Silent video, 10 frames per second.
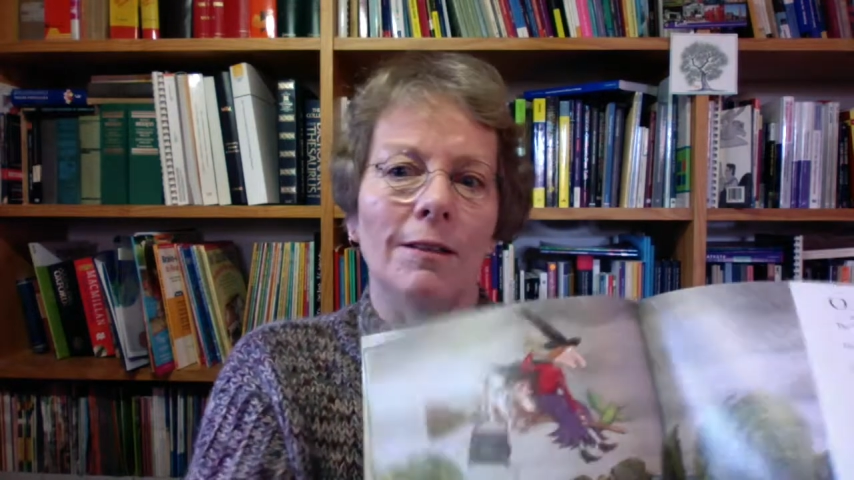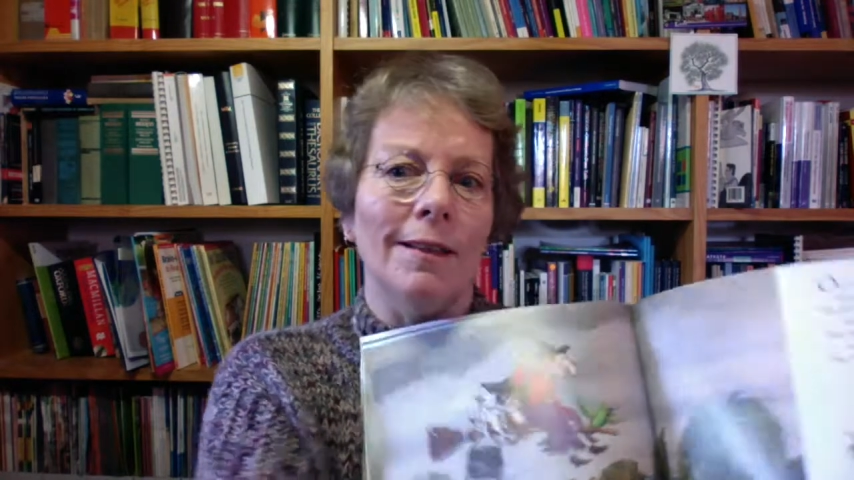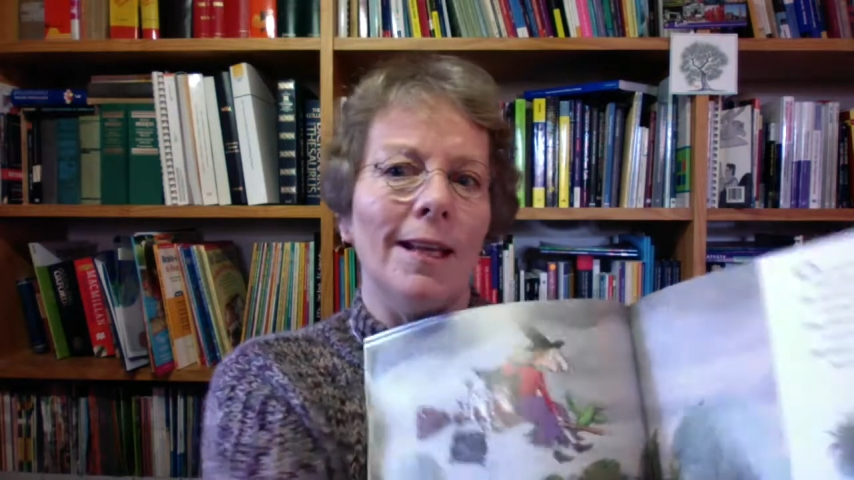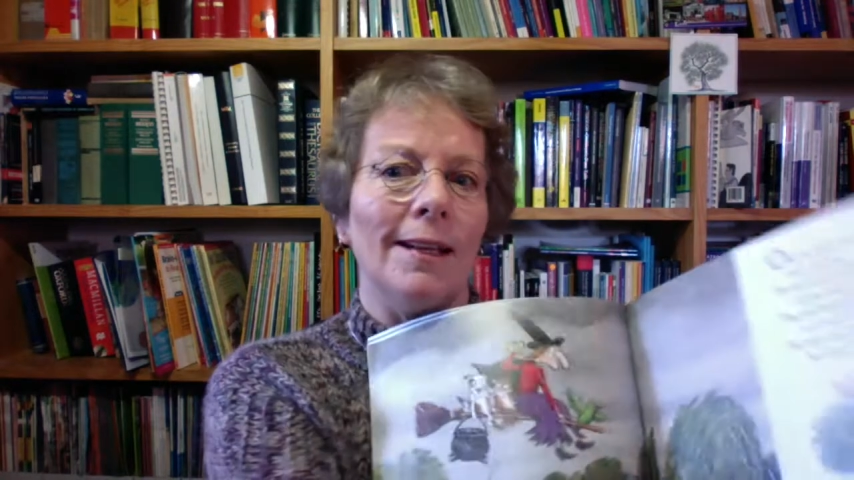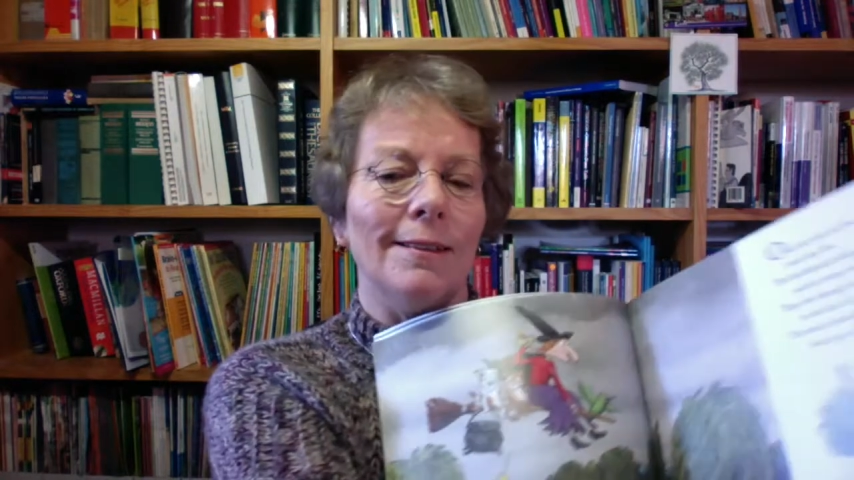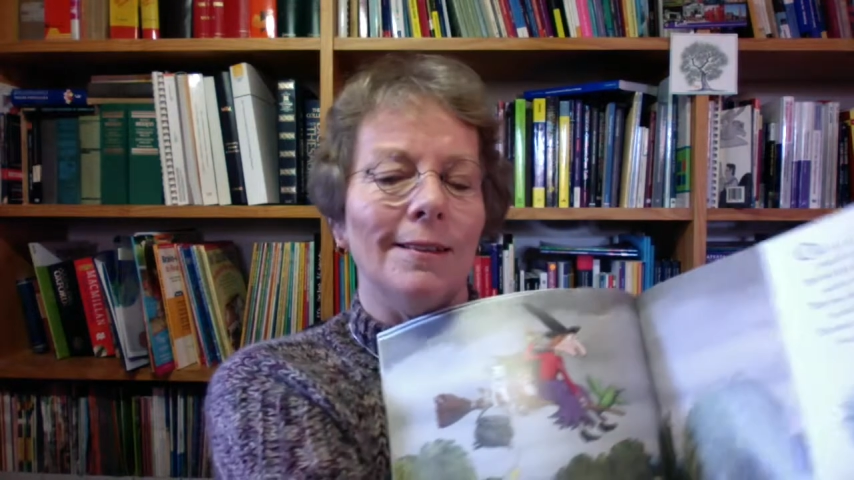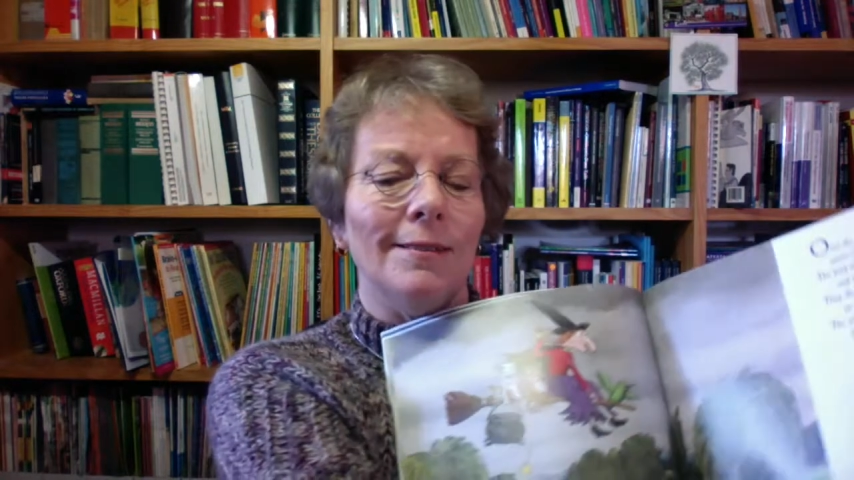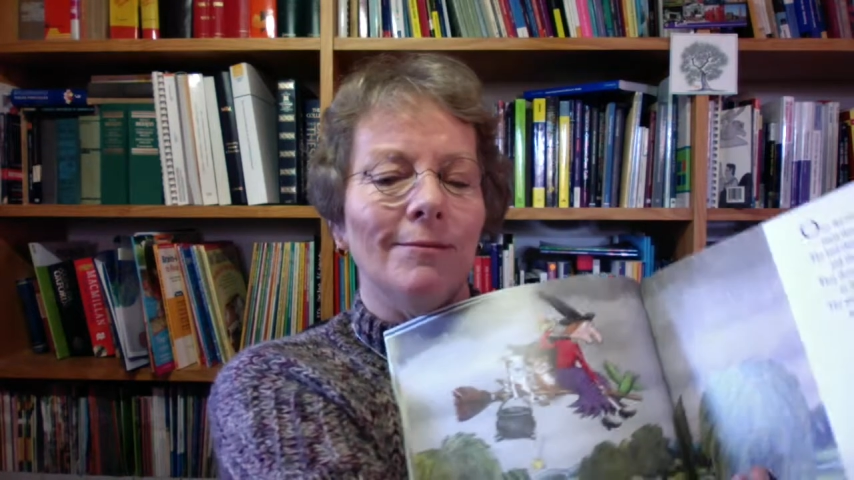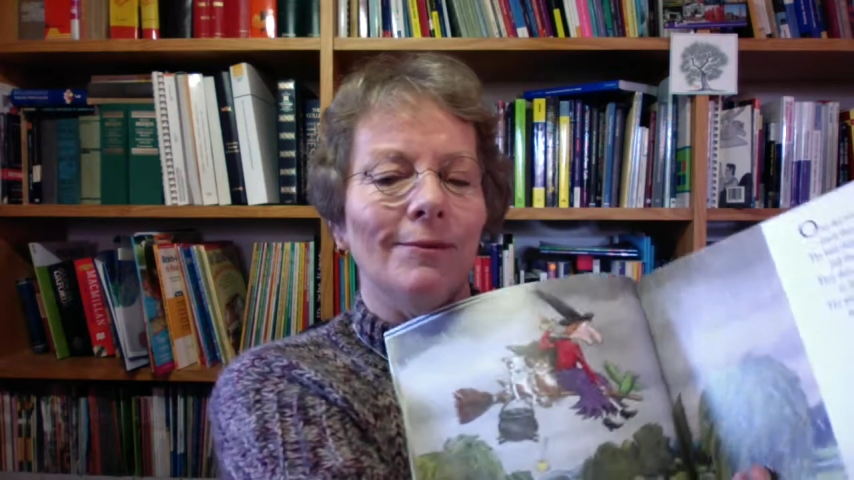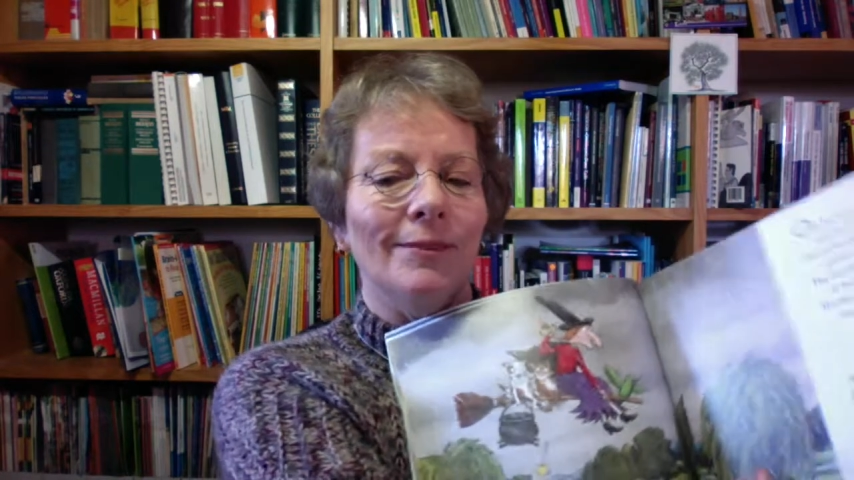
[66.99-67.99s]
things.
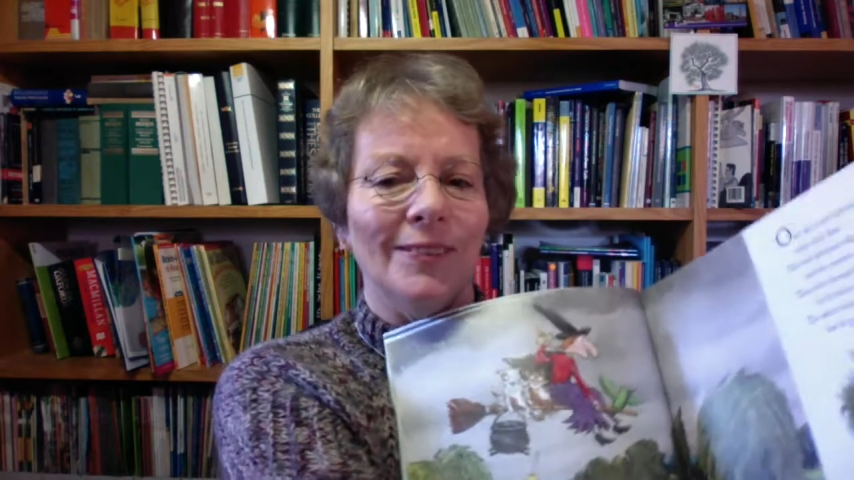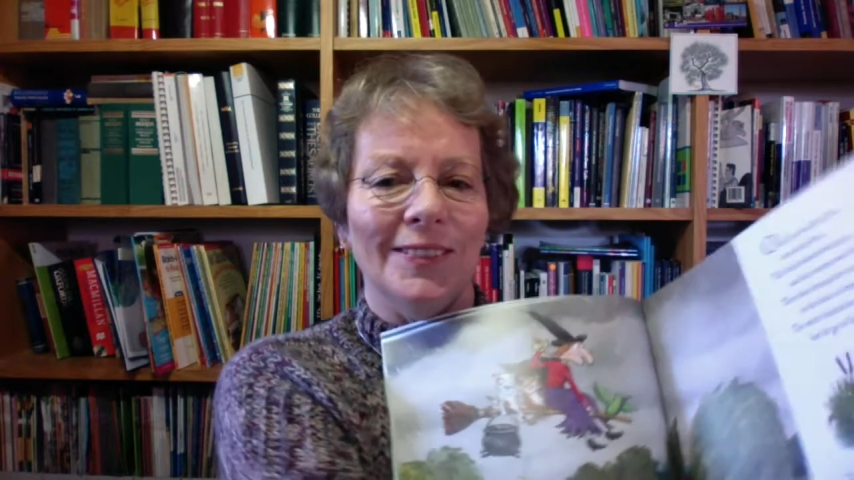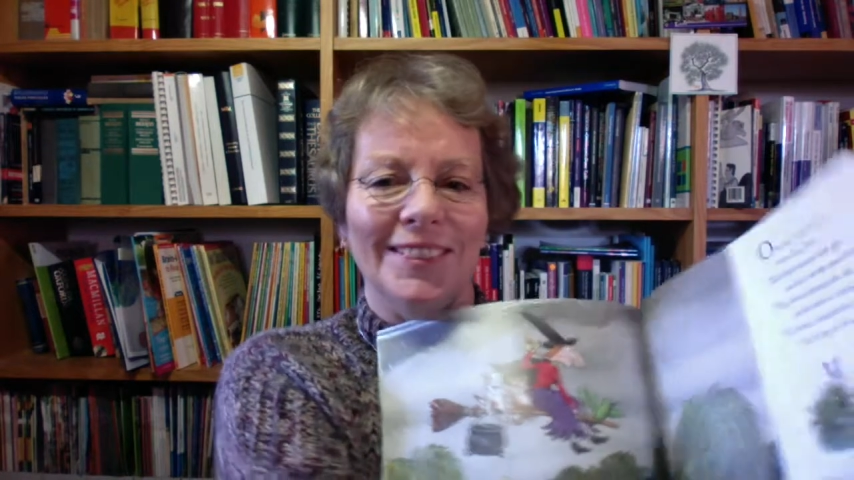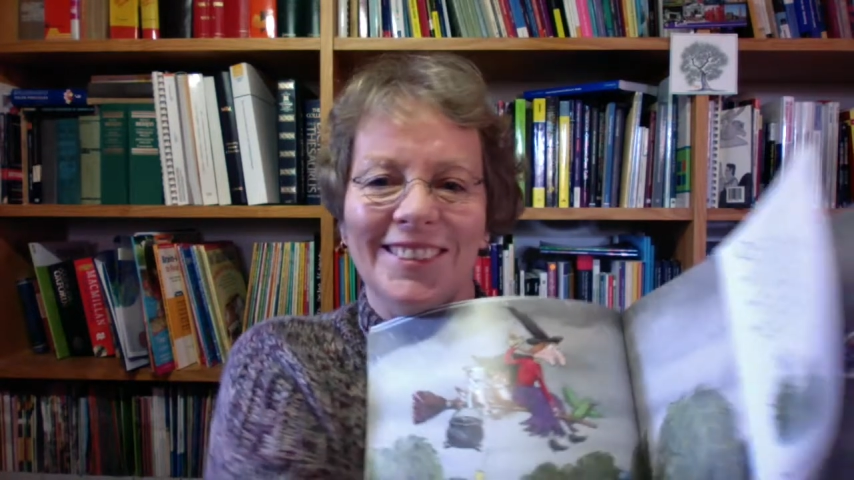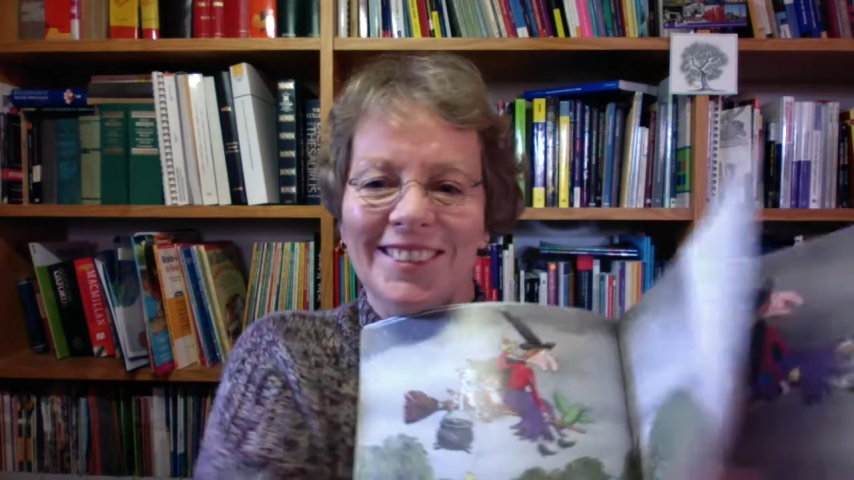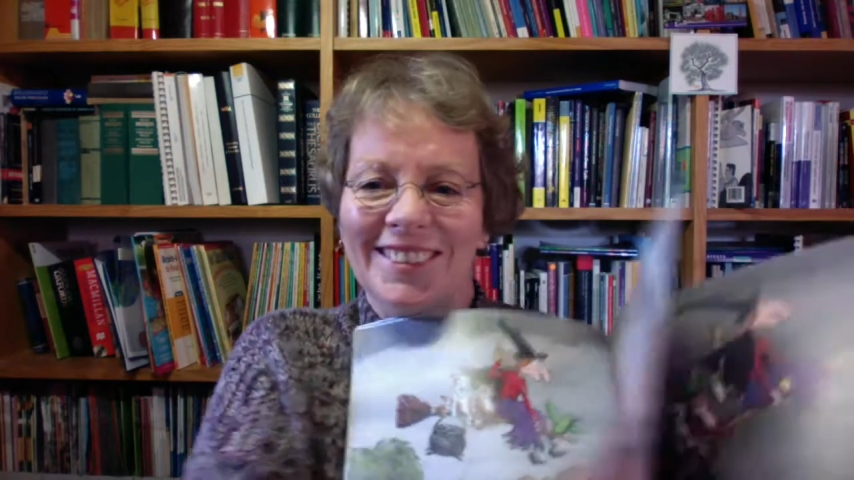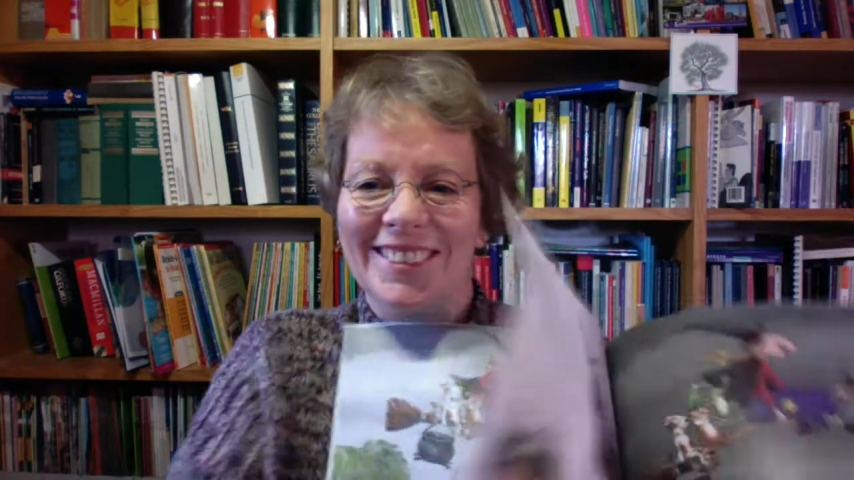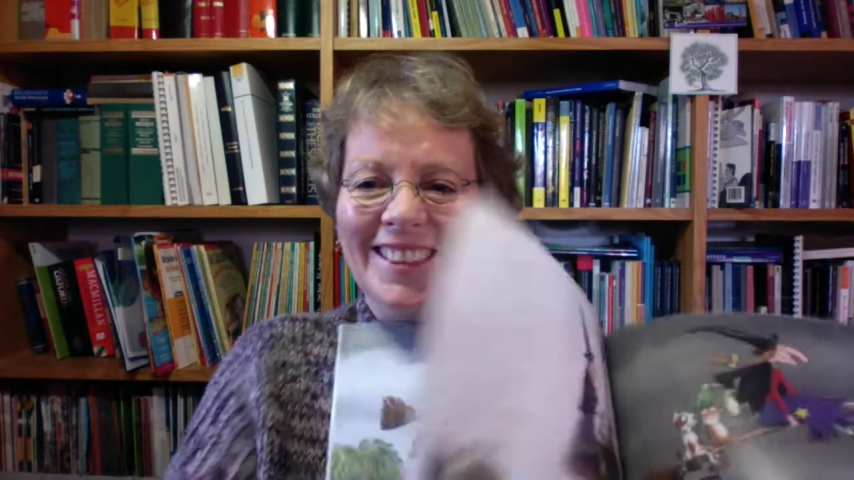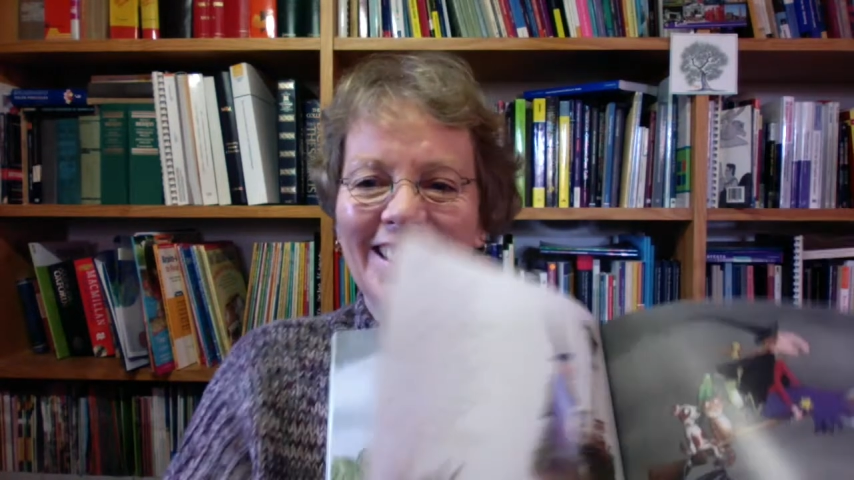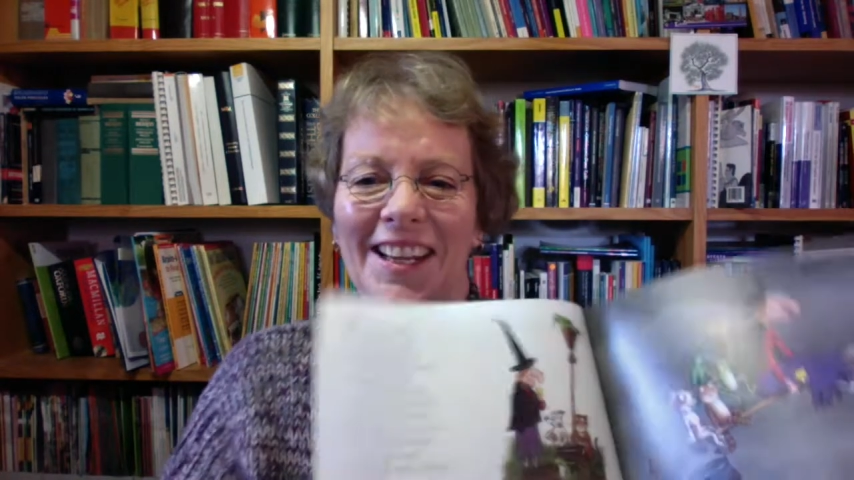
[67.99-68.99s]

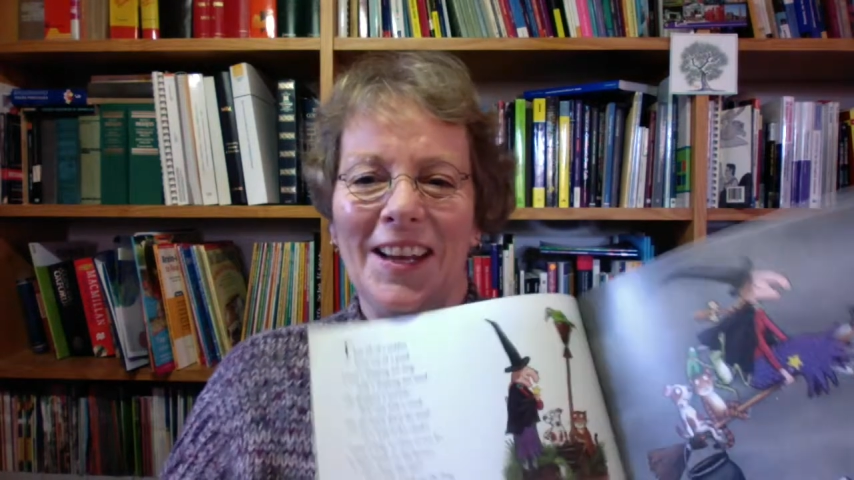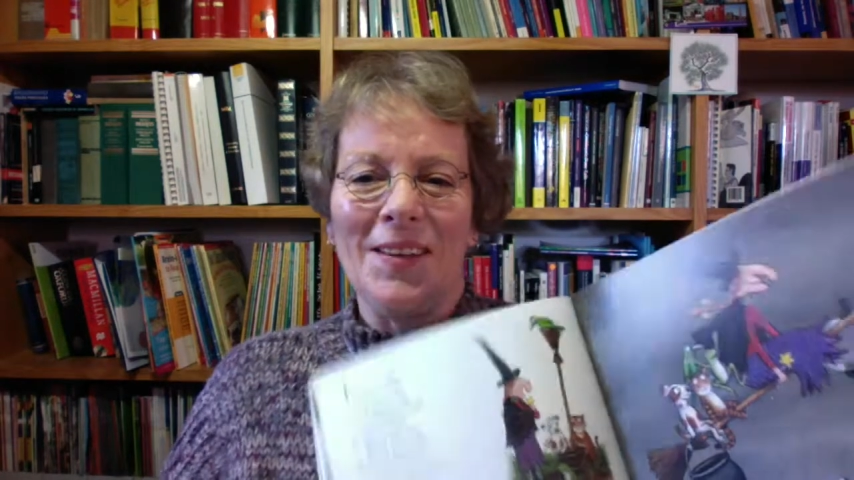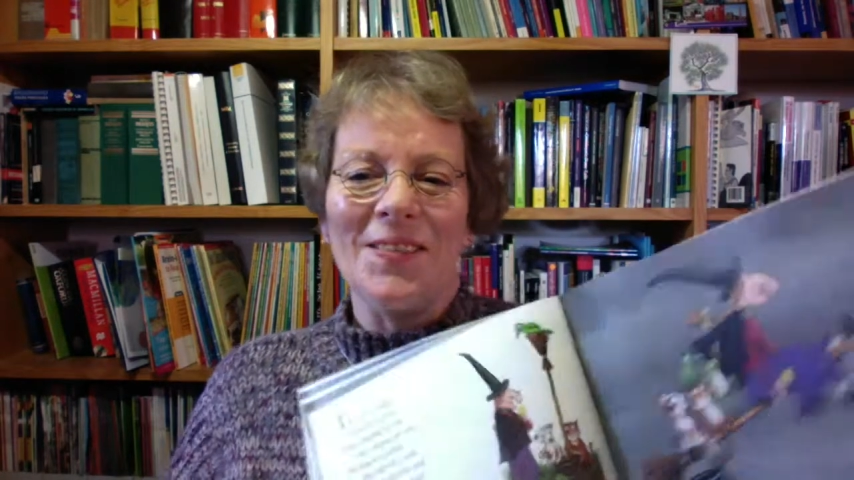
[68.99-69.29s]
go.